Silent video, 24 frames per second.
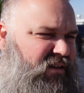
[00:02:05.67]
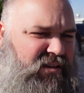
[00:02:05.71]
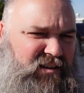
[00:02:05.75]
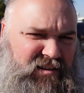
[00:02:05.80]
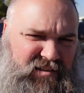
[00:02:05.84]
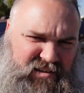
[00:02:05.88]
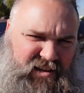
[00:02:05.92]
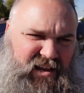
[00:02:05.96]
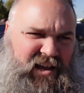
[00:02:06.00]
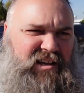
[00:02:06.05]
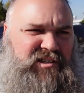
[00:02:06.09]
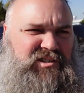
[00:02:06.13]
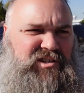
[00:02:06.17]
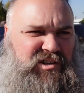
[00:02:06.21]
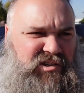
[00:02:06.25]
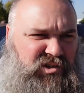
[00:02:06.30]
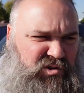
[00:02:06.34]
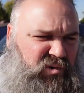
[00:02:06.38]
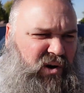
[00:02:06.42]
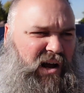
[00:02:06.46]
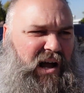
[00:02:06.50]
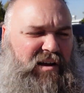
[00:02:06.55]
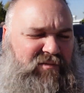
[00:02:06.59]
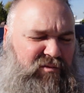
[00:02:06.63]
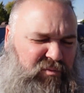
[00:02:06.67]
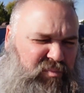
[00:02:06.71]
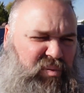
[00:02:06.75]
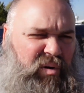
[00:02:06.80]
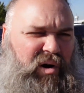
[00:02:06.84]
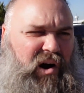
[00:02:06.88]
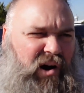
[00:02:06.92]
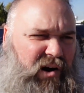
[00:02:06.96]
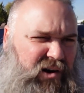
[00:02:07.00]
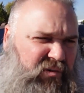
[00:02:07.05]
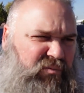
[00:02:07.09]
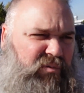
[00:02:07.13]
engage it and drive and
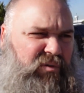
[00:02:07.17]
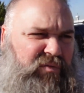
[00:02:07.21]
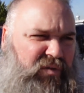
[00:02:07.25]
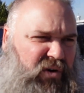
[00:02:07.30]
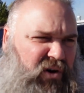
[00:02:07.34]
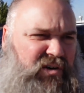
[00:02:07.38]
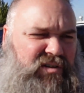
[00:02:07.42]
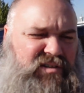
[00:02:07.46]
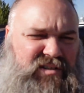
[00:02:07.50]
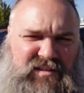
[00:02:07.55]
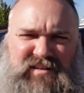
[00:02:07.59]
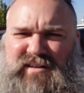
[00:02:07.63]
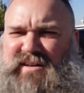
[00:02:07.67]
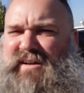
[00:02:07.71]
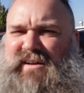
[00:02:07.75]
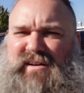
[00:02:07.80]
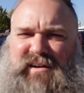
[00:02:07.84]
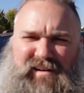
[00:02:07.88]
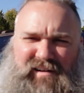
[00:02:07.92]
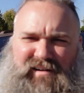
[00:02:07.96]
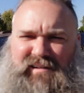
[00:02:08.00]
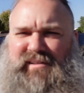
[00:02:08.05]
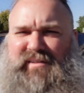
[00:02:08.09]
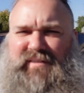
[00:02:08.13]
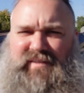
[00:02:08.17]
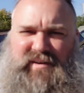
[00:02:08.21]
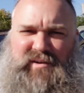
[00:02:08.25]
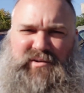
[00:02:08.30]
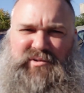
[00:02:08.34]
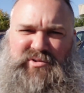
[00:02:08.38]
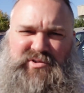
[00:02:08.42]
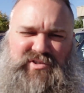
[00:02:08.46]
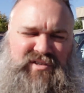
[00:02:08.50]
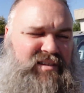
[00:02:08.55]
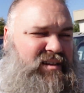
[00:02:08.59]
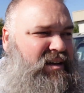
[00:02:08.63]
park and reverse and all of
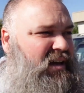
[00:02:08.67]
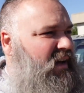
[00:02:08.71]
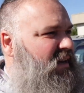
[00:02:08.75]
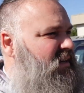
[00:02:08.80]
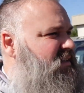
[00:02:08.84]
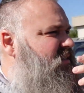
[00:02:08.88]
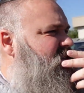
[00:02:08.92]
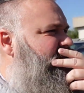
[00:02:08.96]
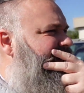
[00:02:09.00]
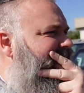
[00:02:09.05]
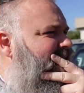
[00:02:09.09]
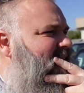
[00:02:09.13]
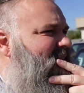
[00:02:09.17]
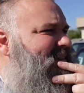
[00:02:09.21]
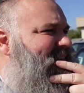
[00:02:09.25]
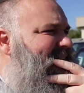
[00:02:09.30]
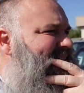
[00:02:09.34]
those things, and